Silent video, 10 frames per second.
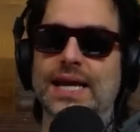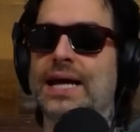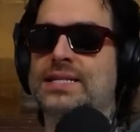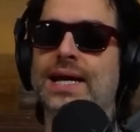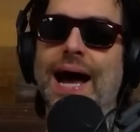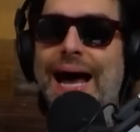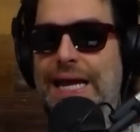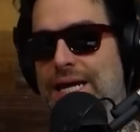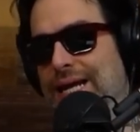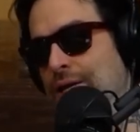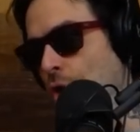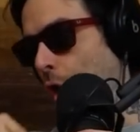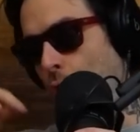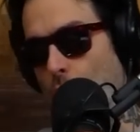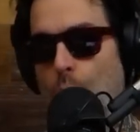as a guy in your
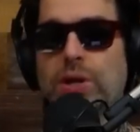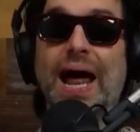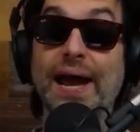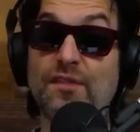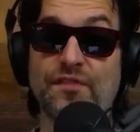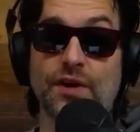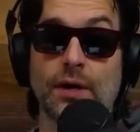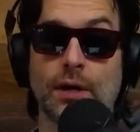whole life,